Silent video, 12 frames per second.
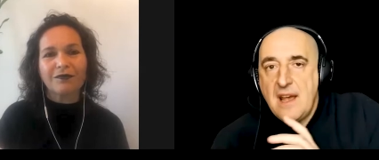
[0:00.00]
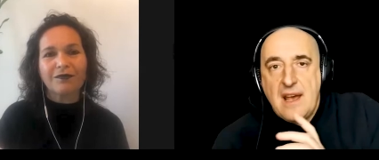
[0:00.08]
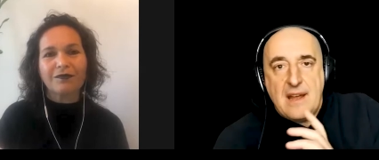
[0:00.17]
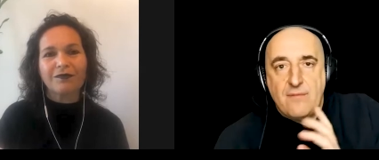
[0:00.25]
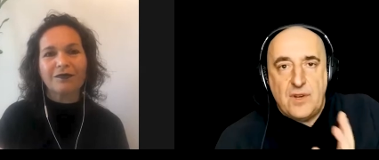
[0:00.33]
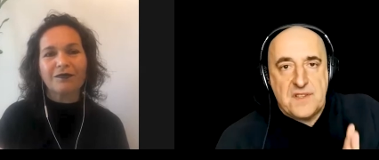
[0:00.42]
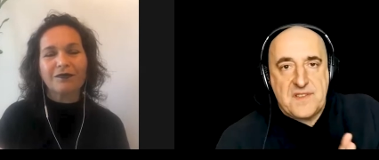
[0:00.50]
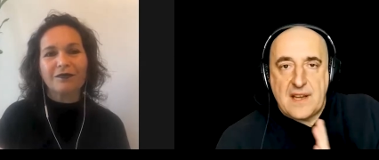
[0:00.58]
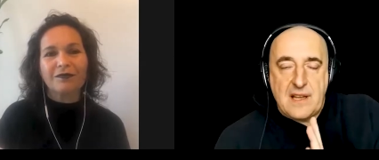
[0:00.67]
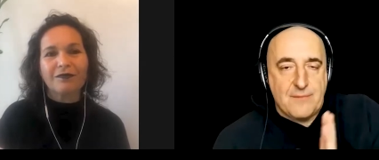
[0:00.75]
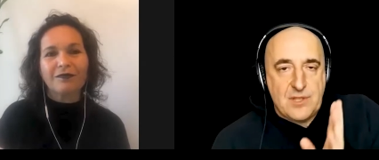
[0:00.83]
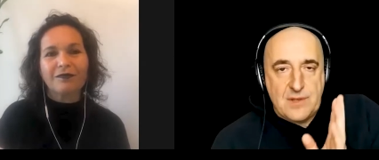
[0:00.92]
Speaker 1: And once I
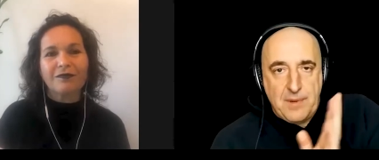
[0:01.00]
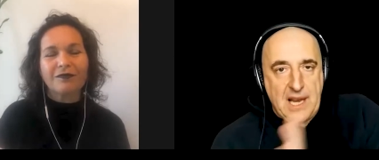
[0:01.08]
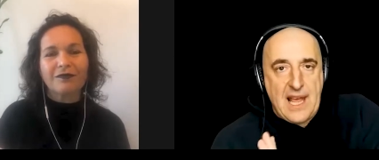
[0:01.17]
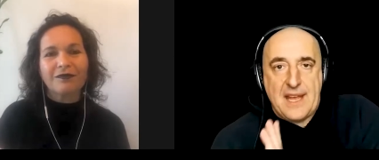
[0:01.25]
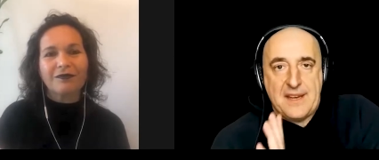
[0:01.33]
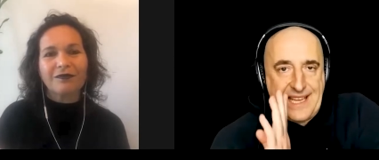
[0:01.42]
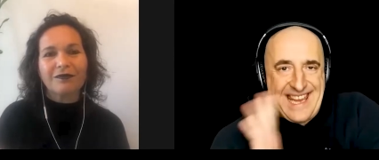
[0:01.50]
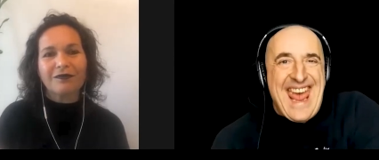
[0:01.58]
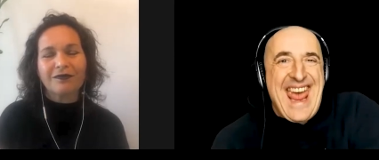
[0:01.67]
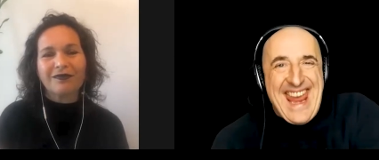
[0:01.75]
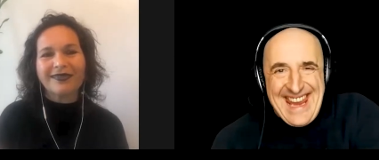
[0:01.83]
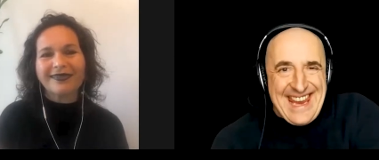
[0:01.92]
come to plan
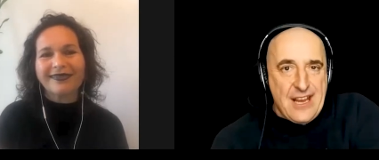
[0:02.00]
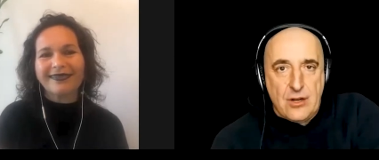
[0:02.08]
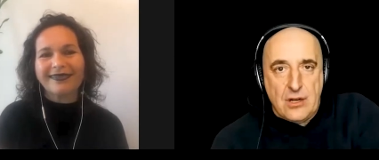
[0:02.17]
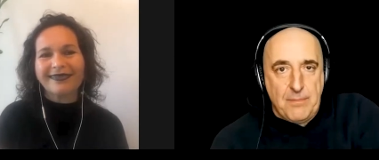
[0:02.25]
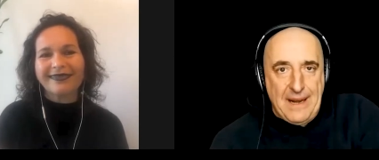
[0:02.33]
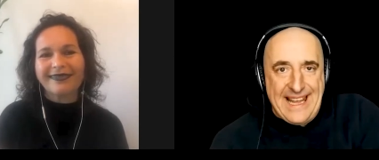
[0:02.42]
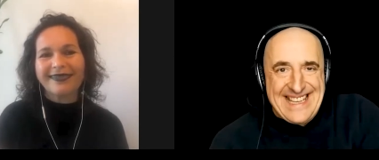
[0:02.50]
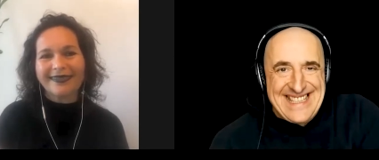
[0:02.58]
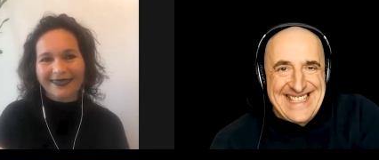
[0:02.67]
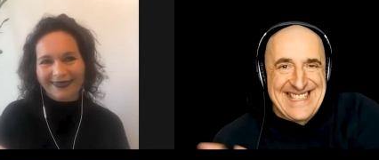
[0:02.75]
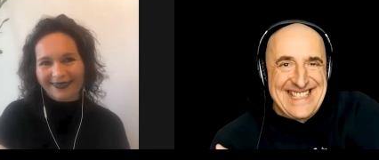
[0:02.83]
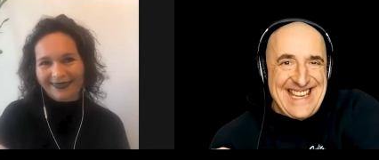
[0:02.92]
K or plan
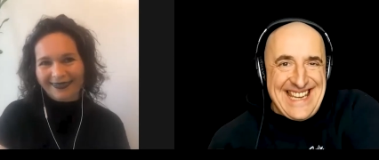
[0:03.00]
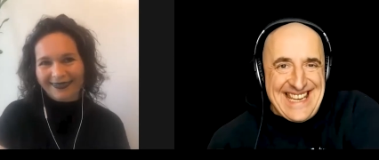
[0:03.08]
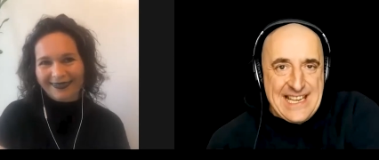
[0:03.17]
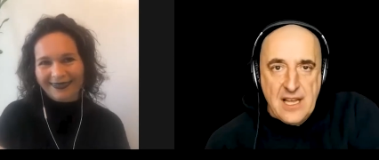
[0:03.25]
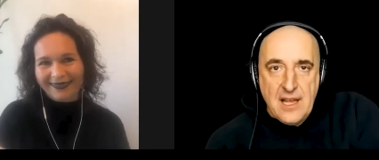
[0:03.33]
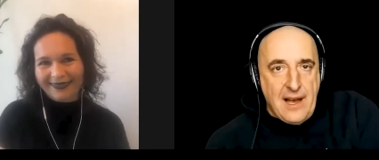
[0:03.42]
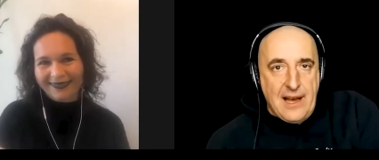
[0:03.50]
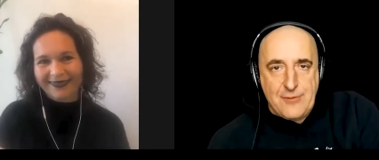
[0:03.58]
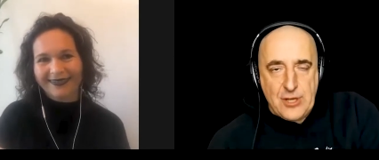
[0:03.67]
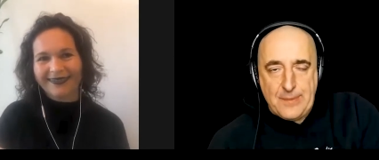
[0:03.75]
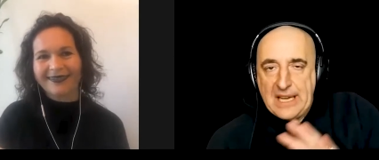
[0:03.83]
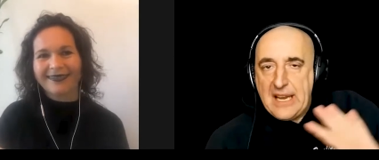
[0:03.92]
Z, I
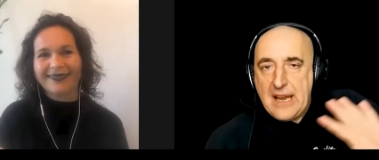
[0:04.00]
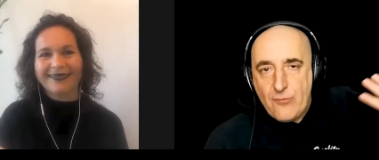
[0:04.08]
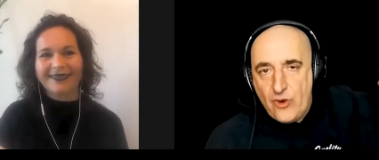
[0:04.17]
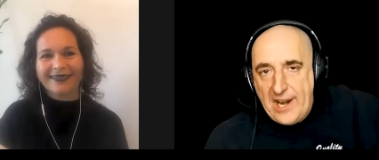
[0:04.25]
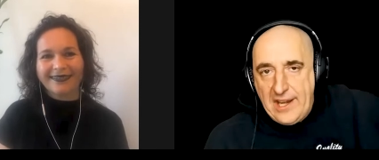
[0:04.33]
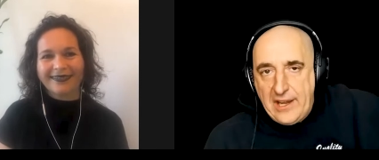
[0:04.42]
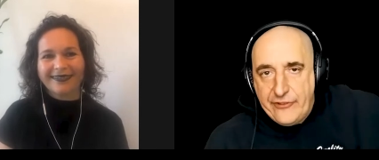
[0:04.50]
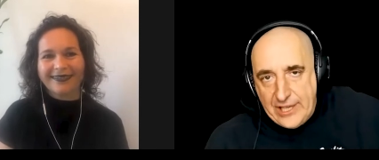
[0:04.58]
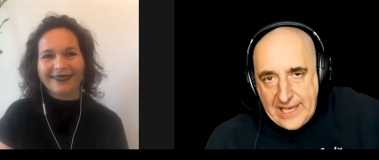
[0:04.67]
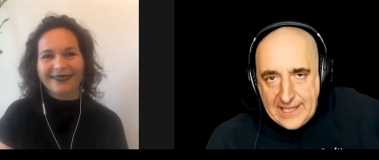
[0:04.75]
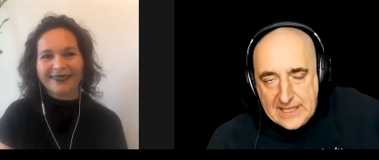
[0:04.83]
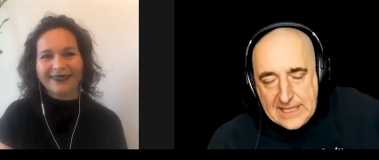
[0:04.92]
typically am running for the
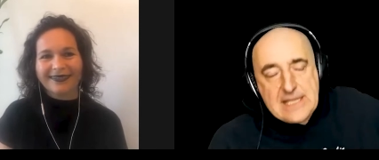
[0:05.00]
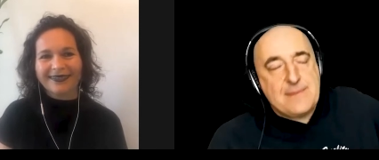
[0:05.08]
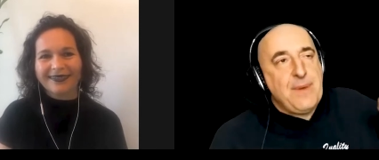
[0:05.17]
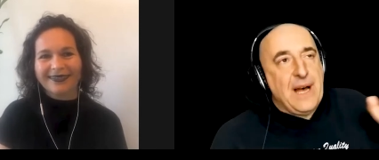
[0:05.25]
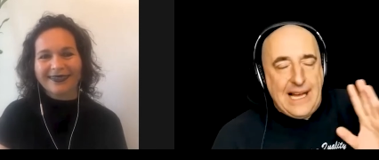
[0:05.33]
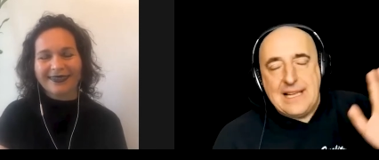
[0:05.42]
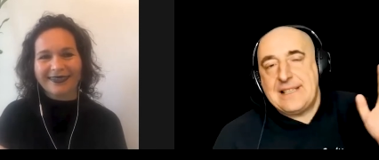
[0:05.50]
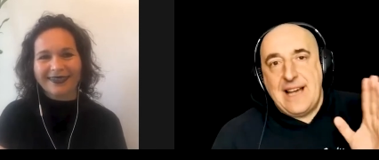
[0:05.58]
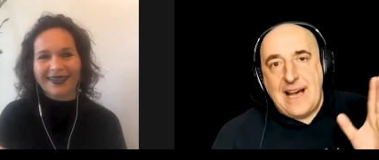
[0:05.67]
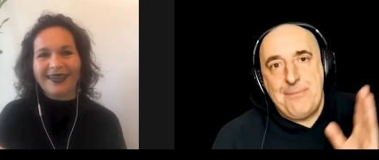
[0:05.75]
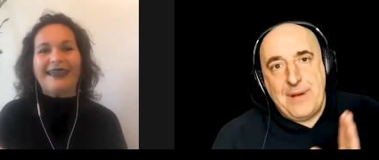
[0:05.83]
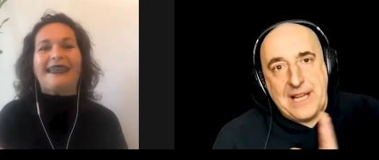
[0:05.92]
hills. But
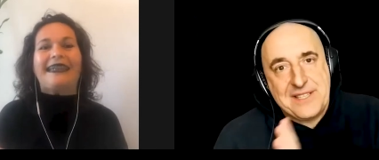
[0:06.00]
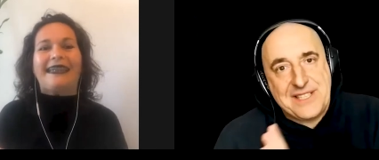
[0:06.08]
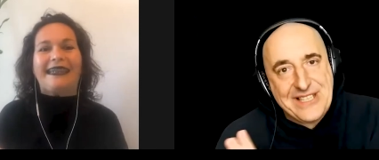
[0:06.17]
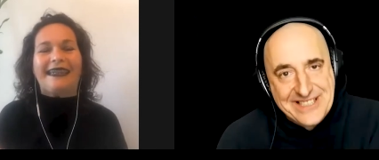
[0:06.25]
up until